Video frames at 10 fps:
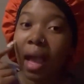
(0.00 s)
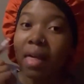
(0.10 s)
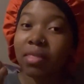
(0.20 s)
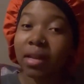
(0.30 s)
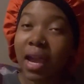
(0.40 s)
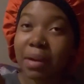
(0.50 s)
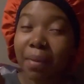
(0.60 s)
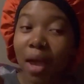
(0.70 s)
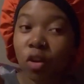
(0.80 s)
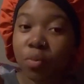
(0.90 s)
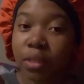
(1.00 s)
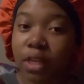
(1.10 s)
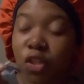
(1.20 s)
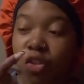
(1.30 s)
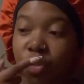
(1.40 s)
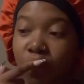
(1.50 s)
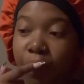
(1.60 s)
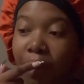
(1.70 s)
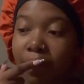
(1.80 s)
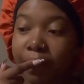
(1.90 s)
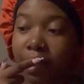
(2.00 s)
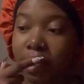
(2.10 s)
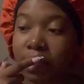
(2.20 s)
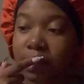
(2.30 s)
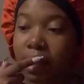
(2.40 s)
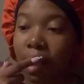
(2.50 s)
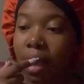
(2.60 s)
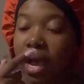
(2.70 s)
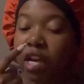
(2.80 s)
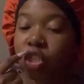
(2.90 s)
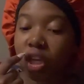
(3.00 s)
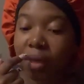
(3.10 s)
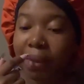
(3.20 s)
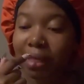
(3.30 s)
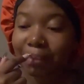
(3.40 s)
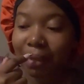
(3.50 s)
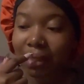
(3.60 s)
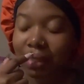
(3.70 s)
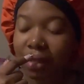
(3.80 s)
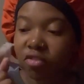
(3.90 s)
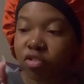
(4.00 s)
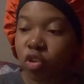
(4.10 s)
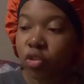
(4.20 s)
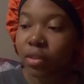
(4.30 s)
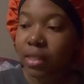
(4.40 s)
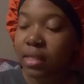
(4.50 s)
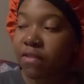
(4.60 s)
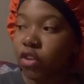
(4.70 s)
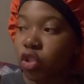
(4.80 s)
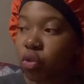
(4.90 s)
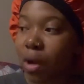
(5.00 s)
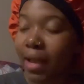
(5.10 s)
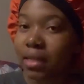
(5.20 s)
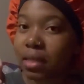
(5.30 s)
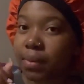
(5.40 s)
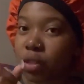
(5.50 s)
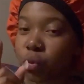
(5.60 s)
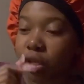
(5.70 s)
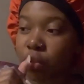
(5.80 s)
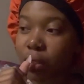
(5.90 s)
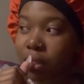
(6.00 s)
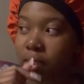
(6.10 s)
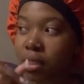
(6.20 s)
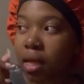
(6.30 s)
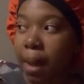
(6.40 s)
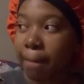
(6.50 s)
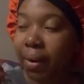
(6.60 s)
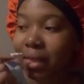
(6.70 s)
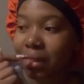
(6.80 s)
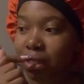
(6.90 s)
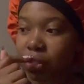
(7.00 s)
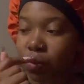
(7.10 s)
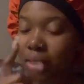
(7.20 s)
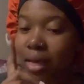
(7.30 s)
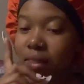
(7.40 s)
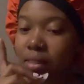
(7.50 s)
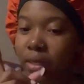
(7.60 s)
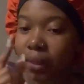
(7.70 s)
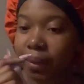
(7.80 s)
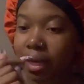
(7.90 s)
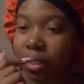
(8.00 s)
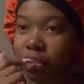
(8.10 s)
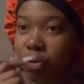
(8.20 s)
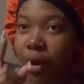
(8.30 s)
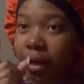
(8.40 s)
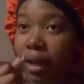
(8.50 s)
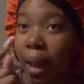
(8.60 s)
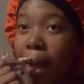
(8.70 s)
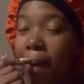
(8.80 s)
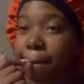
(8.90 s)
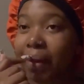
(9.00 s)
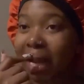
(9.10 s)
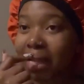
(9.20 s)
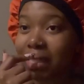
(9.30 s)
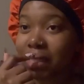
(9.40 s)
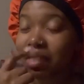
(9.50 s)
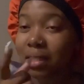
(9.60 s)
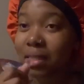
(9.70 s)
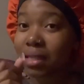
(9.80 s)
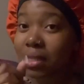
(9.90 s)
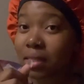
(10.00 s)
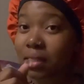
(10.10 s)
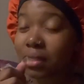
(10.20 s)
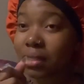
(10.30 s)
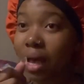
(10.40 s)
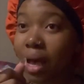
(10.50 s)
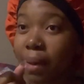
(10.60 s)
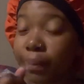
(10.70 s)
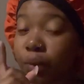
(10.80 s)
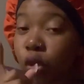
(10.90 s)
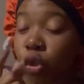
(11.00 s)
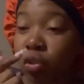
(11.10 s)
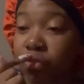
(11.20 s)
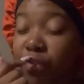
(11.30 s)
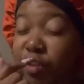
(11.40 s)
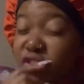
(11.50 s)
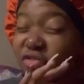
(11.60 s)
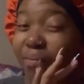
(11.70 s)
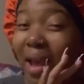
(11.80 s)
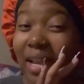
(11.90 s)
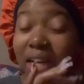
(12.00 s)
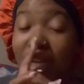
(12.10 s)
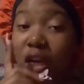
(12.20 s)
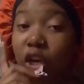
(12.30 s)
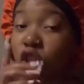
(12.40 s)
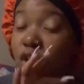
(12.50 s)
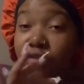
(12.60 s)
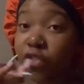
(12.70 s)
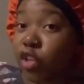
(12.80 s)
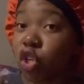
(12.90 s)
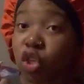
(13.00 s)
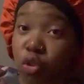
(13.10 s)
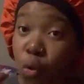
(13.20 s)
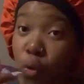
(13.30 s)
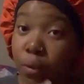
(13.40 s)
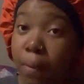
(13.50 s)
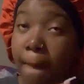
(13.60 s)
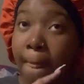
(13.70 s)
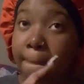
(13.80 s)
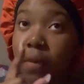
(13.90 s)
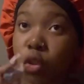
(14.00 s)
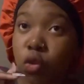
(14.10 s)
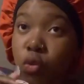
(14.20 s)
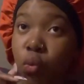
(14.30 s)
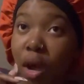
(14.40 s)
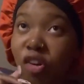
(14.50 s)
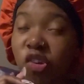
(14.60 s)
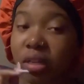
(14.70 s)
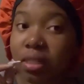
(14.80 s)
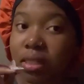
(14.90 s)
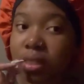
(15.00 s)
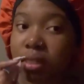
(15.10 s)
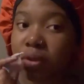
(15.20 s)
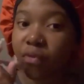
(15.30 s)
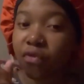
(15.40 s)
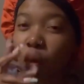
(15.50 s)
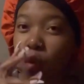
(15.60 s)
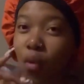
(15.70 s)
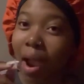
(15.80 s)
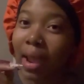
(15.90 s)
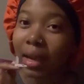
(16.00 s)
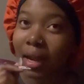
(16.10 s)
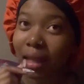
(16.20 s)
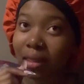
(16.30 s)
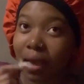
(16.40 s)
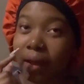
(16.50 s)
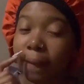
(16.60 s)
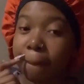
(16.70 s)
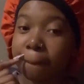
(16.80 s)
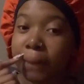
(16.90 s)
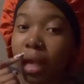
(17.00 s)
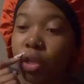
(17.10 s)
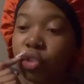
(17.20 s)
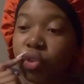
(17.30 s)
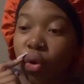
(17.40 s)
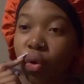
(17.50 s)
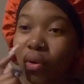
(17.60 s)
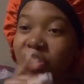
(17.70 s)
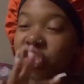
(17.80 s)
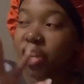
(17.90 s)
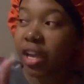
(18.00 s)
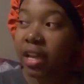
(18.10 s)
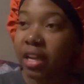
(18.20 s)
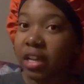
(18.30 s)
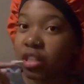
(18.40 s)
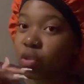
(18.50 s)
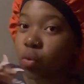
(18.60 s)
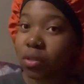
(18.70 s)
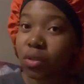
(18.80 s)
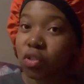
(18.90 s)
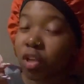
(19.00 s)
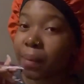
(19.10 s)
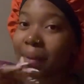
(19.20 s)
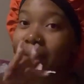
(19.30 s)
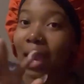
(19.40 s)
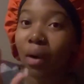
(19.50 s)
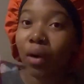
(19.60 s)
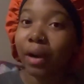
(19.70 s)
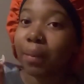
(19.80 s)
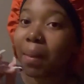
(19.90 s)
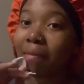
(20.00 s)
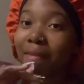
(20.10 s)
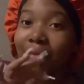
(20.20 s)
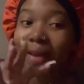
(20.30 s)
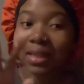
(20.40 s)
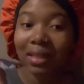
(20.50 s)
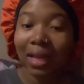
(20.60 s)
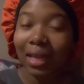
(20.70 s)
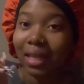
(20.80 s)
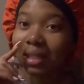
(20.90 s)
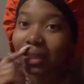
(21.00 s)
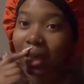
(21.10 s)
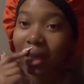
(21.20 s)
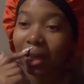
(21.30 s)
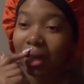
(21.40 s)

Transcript: And then at my accommodation, the problem is it's going to be expensive. So they say for two items it's $120 plus that suitcase, it's going to be $80 plus this huge fridge of mine. The fridge on its own is R264, I think. So in total it's gonna make around about $500.